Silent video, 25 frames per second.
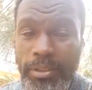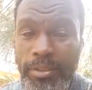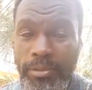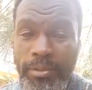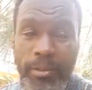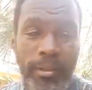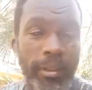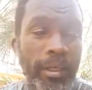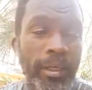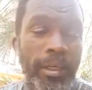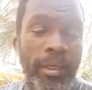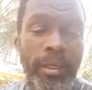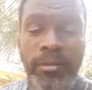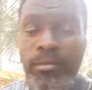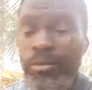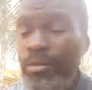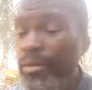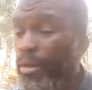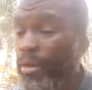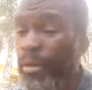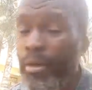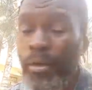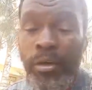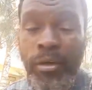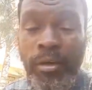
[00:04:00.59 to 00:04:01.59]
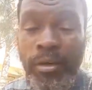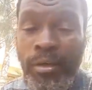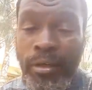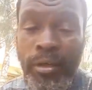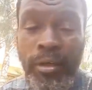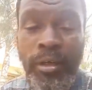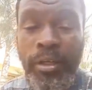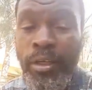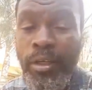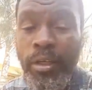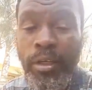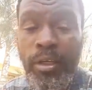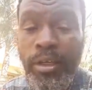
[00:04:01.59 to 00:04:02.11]
So
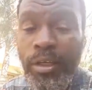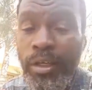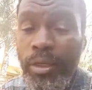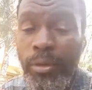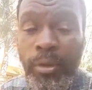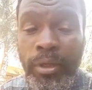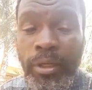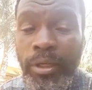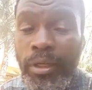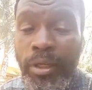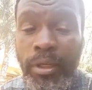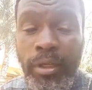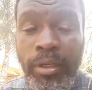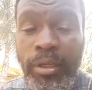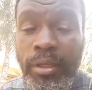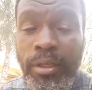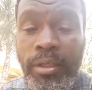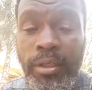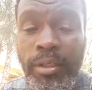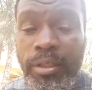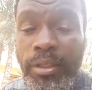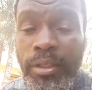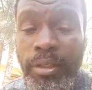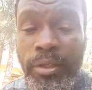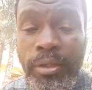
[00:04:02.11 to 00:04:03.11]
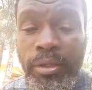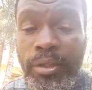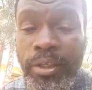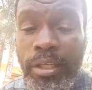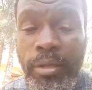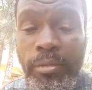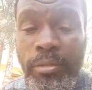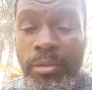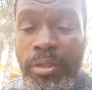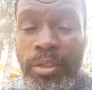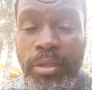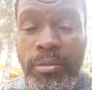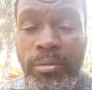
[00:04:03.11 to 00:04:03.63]
when your
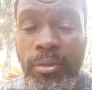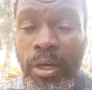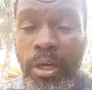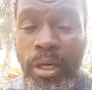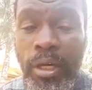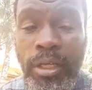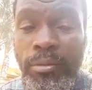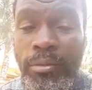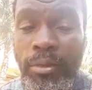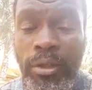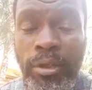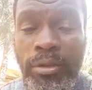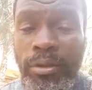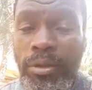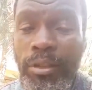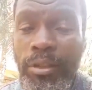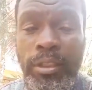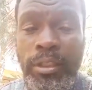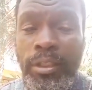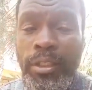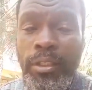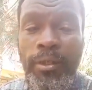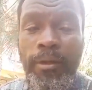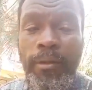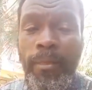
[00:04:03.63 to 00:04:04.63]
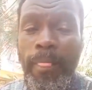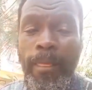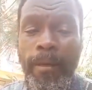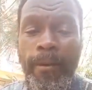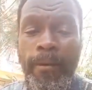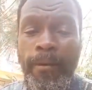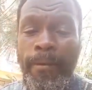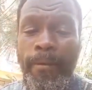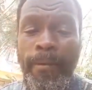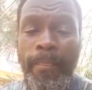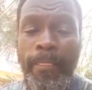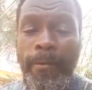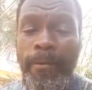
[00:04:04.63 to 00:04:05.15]
name is Bongani
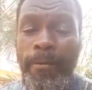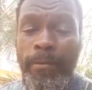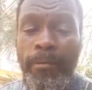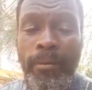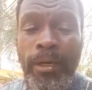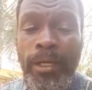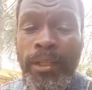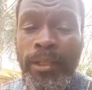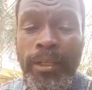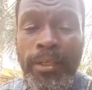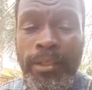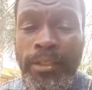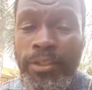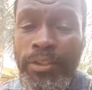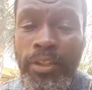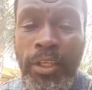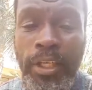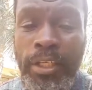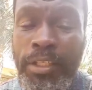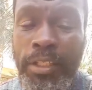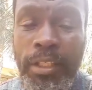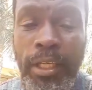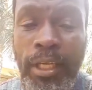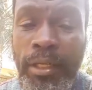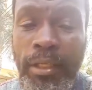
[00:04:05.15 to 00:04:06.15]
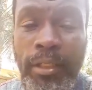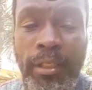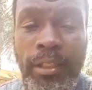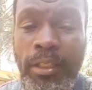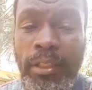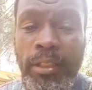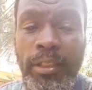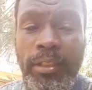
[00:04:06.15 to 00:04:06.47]
Mjuli, your mother is Jackson,